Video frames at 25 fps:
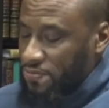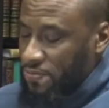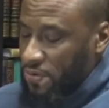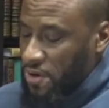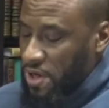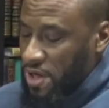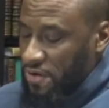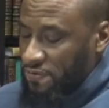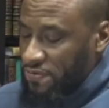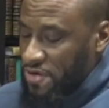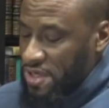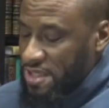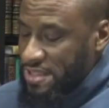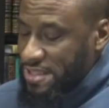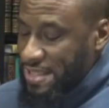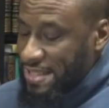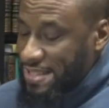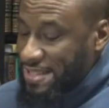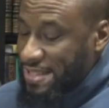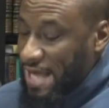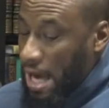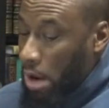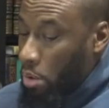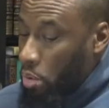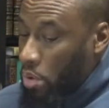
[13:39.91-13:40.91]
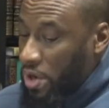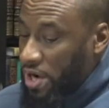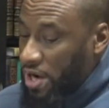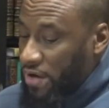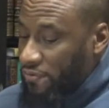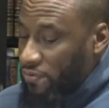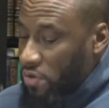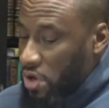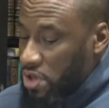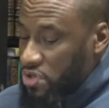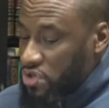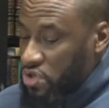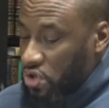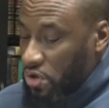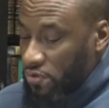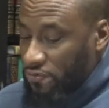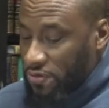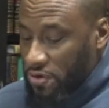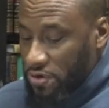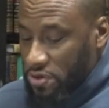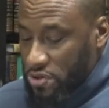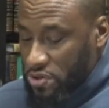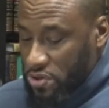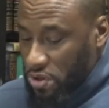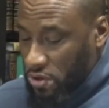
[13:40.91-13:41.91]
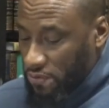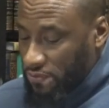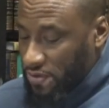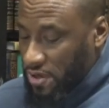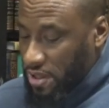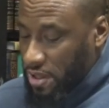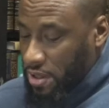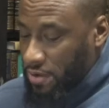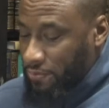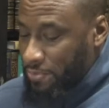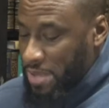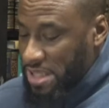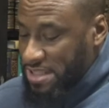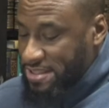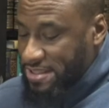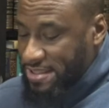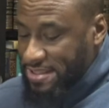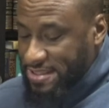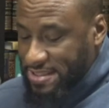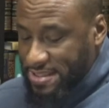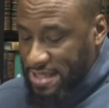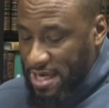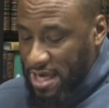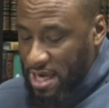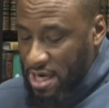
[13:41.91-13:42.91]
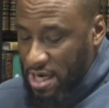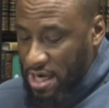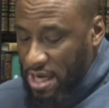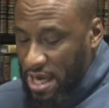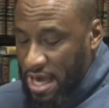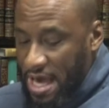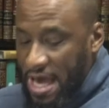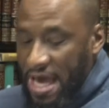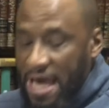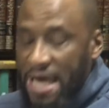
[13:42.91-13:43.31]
forgiveness is that whenever a servant, servant commits a sin,